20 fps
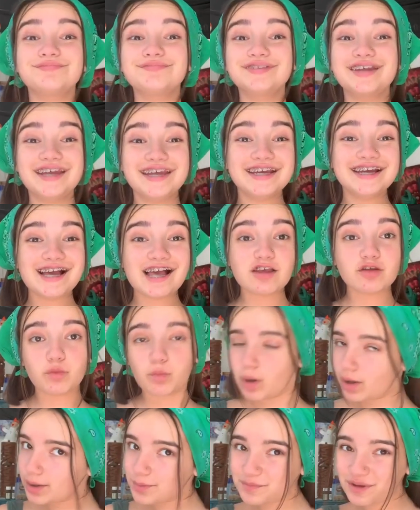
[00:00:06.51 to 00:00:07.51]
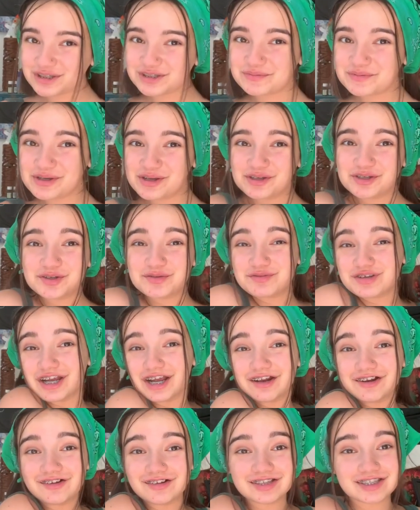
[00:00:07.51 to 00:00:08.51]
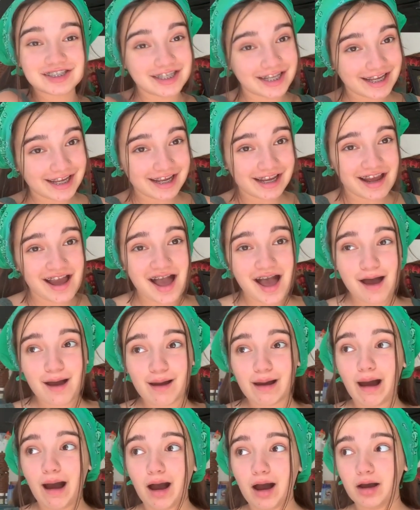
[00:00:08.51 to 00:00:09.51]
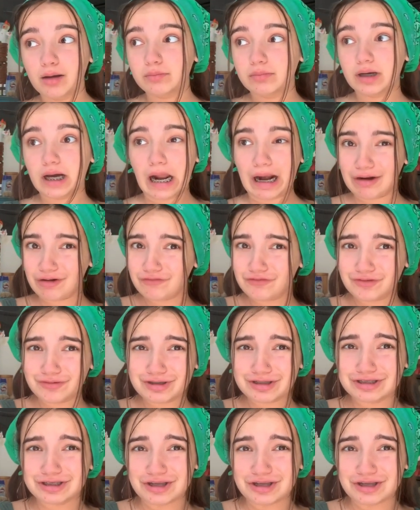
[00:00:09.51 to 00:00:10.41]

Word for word: Hey guys, welcome back to my YouTube channel. Today, um, I don't know if you can